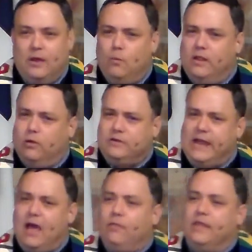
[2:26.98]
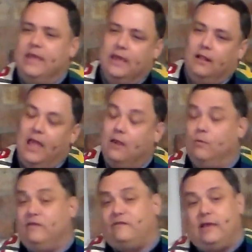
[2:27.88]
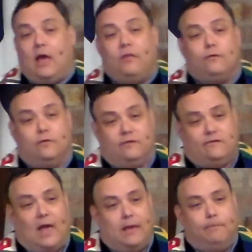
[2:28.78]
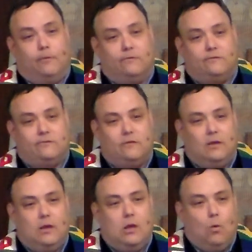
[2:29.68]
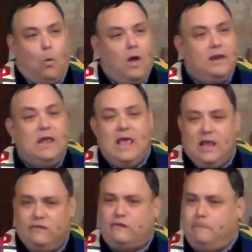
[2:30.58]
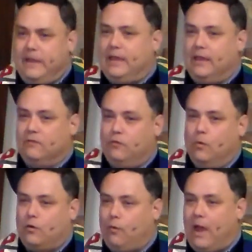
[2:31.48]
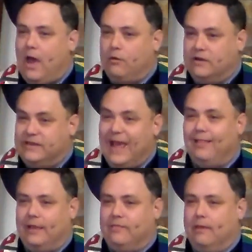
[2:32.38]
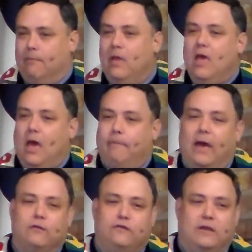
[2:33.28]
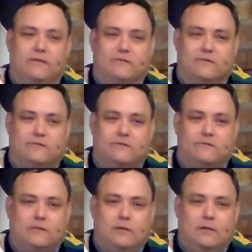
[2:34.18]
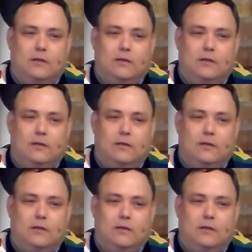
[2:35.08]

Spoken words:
And then we look down the hill and we see other disciples. One is speaking to a crowd and telling them about Jesus.